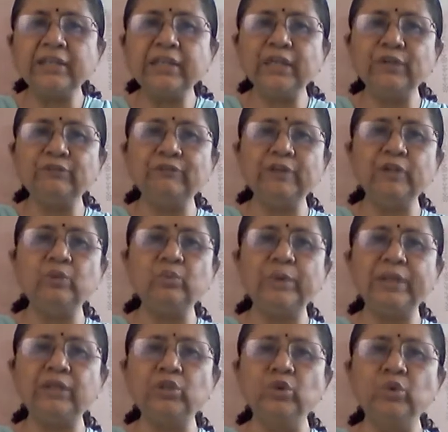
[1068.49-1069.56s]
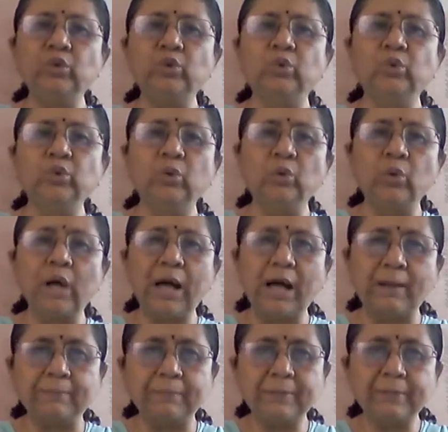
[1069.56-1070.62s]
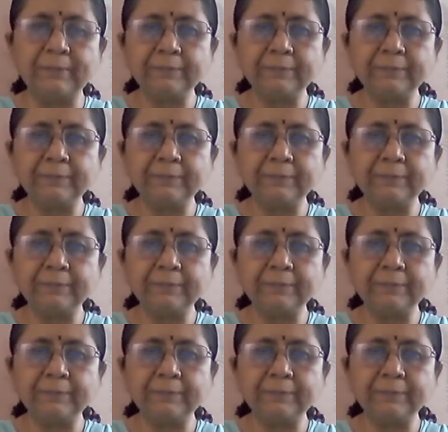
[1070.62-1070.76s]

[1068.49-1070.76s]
even when you grow up.